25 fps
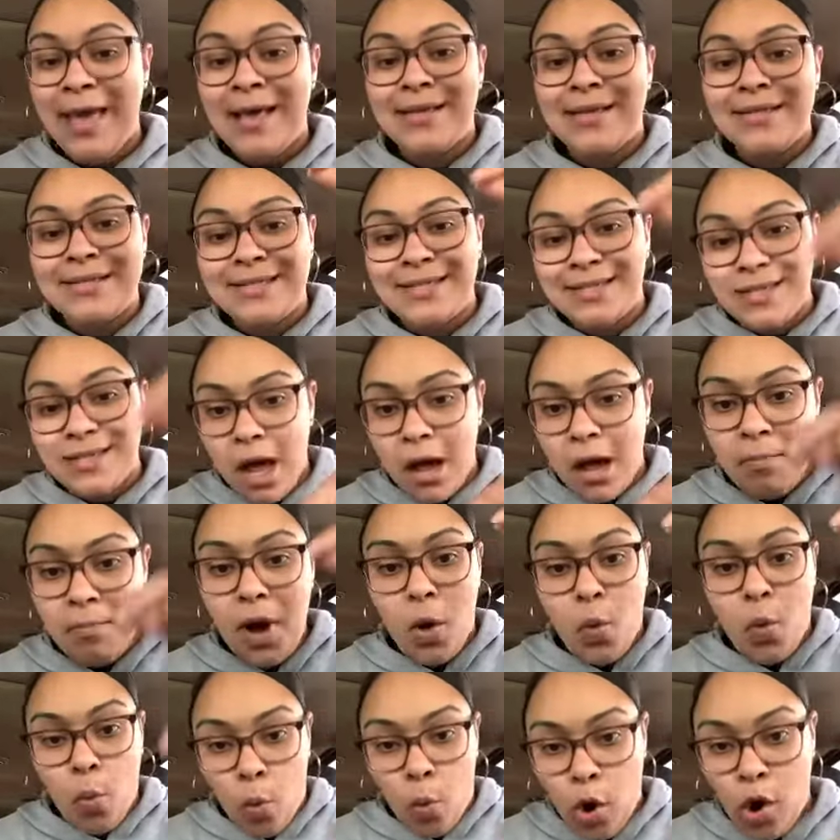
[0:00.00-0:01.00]

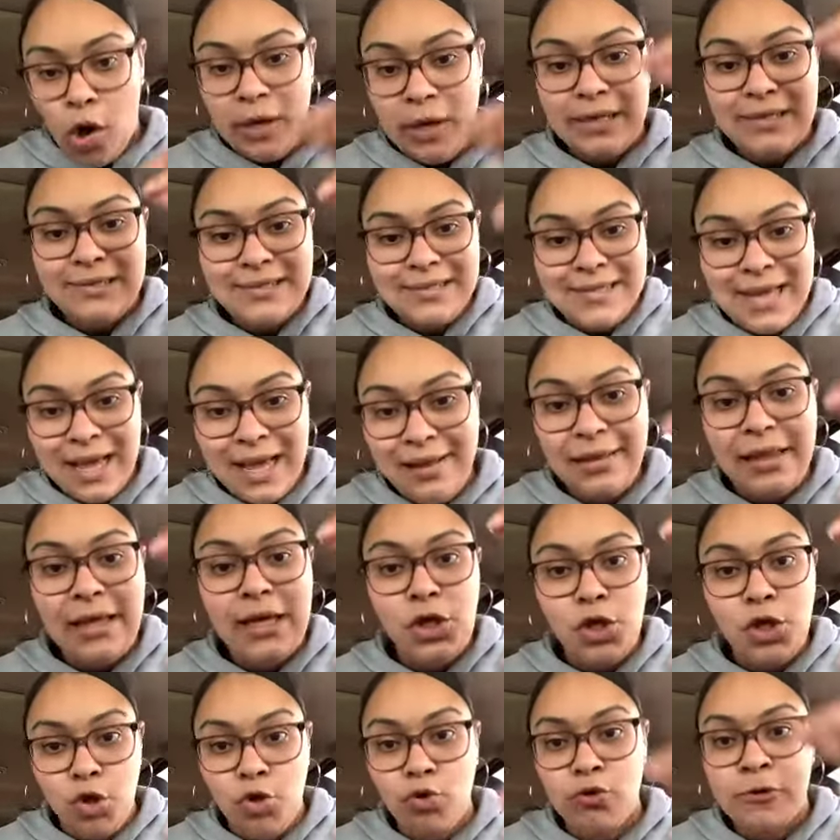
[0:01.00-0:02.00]
someone
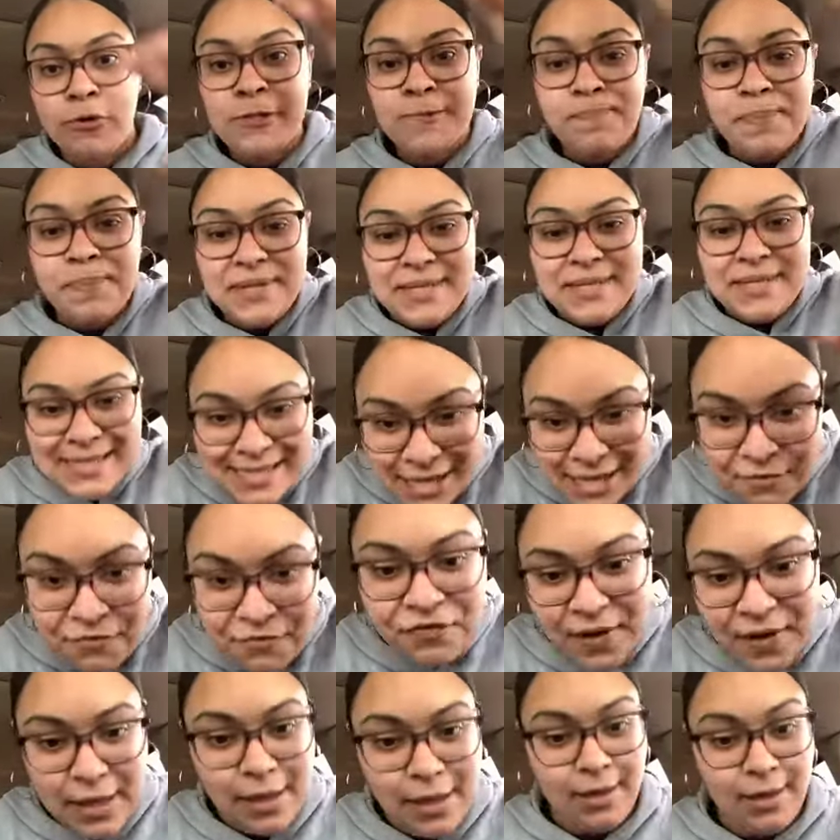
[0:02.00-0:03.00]
telling you
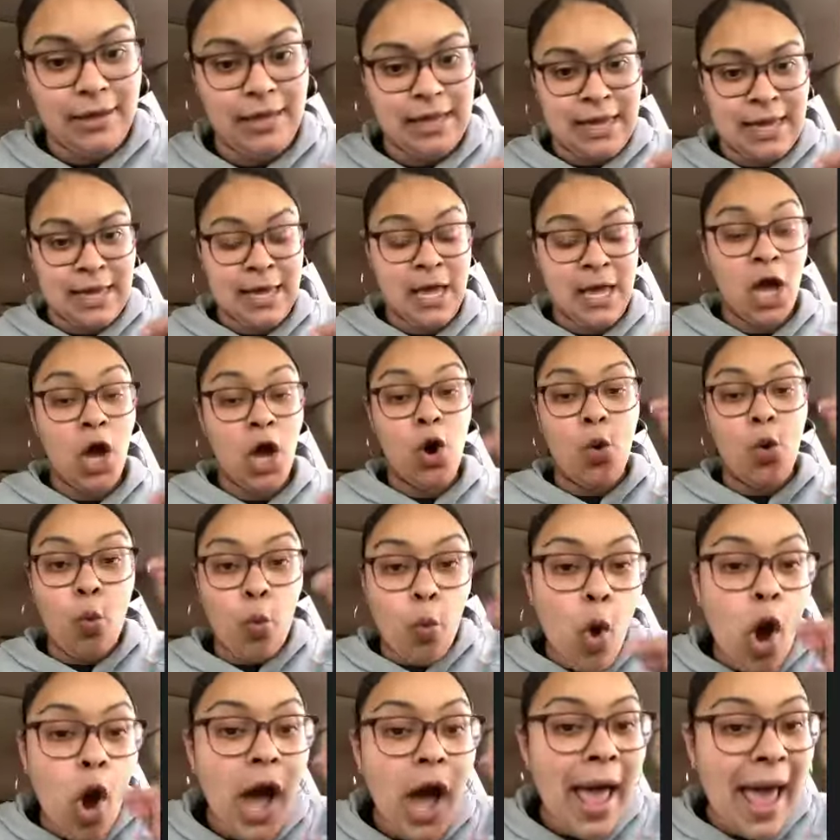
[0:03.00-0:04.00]
specifically
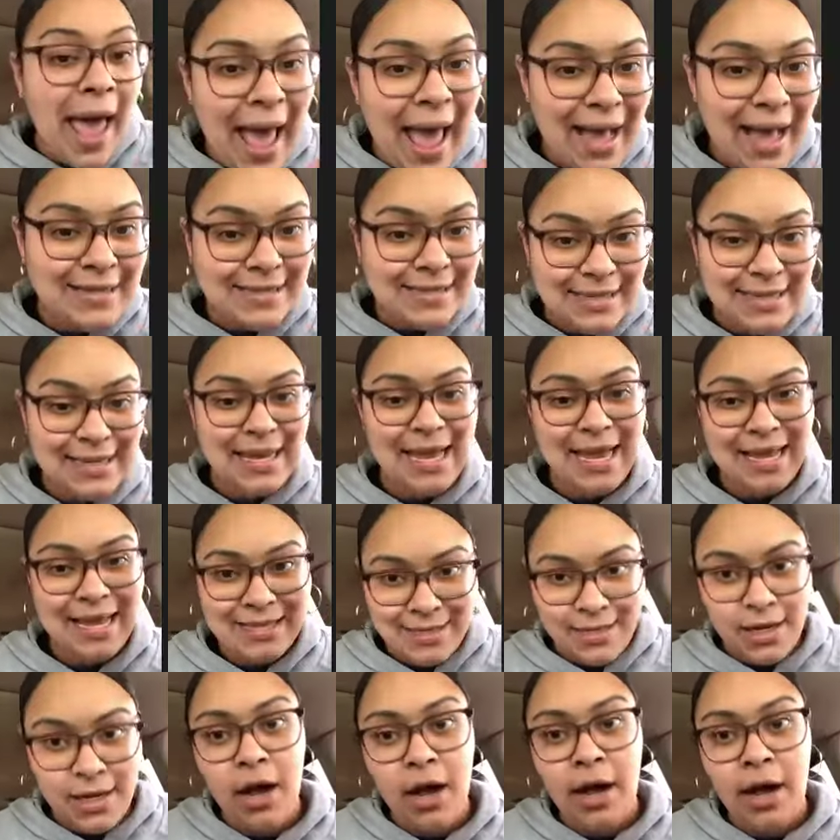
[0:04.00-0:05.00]
what has to
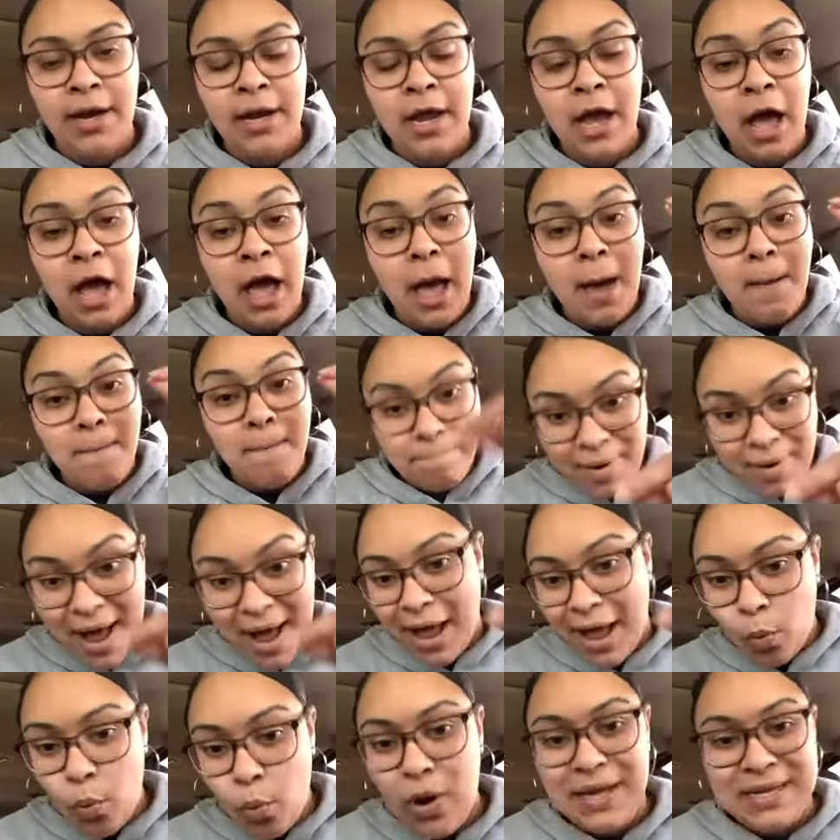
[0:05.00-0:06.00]
get done
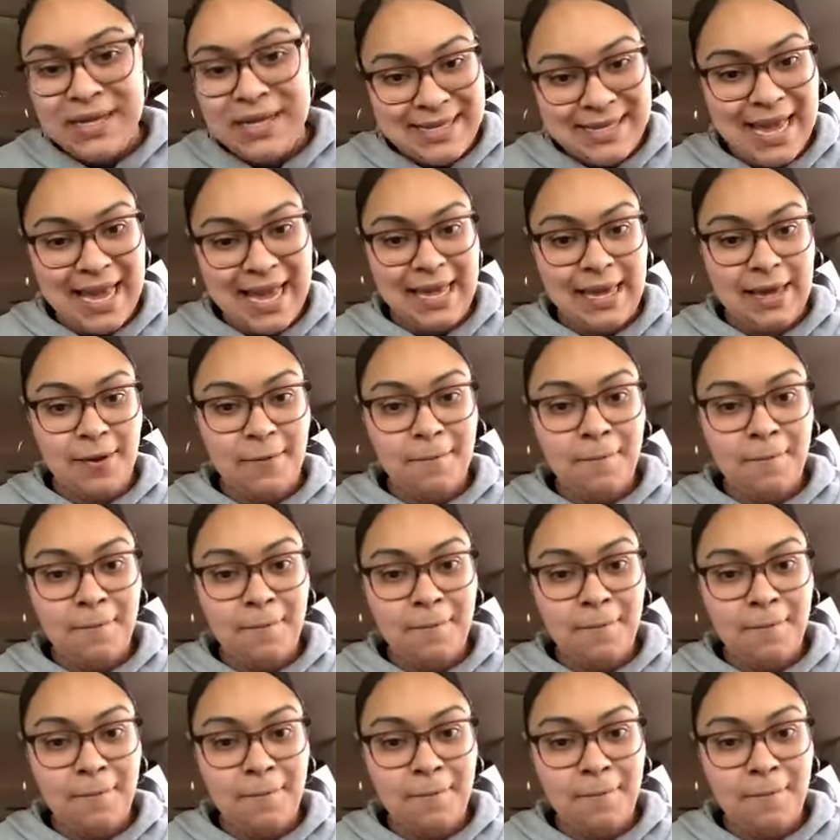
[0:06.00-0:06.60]
by what date.